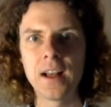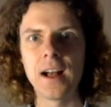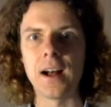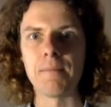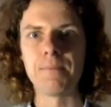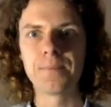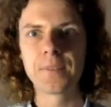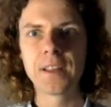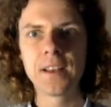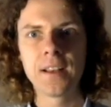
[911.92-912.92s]
on.
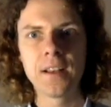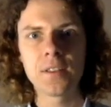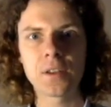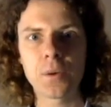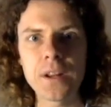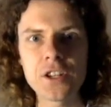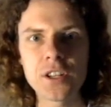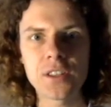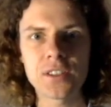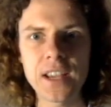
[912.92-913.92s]

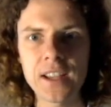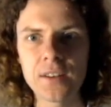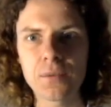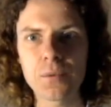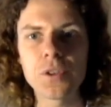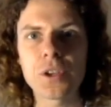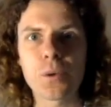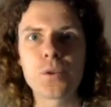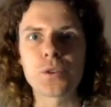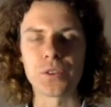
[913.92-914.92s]
The second really
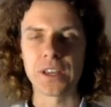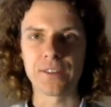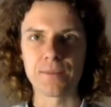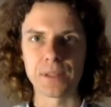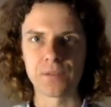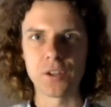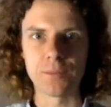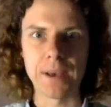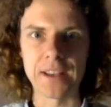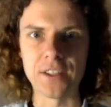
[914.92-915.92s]
crucial thing from this
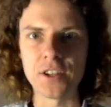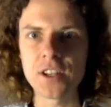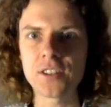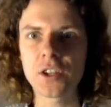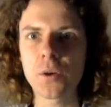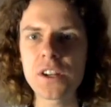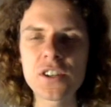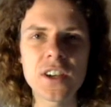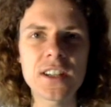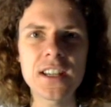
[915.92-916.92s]
first passage is the
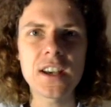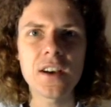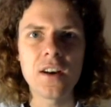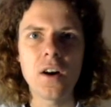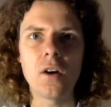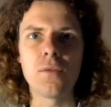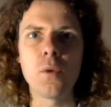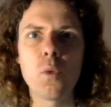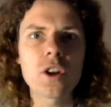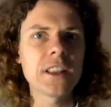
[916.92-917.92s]
creature's idea of
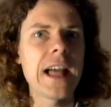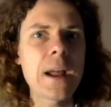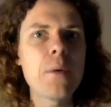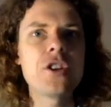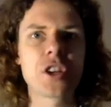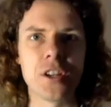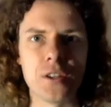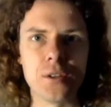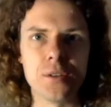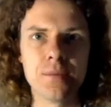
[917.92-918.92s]
what language can
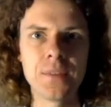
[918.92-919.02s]
do.